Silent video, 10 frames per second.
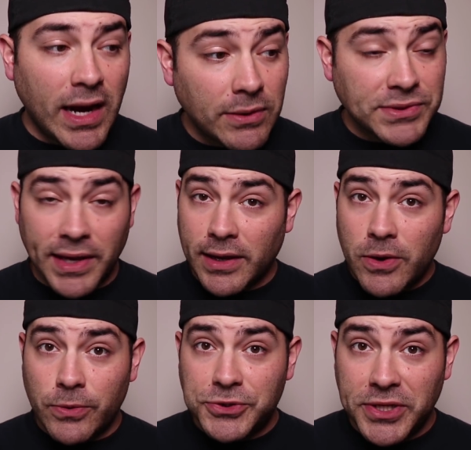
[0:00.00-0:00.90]
And I was like,
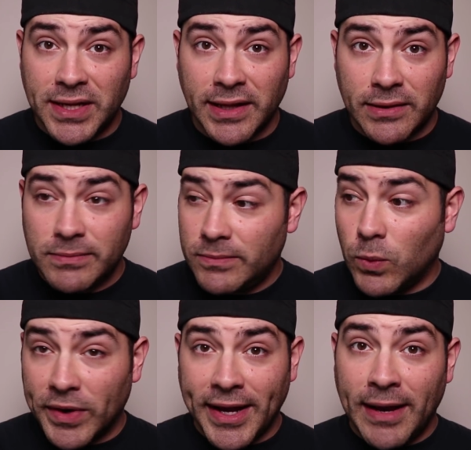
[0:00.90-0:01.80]
oh shit, like
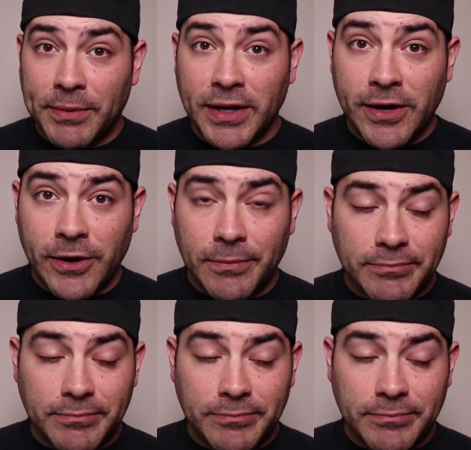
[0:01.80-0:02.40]
what happened here?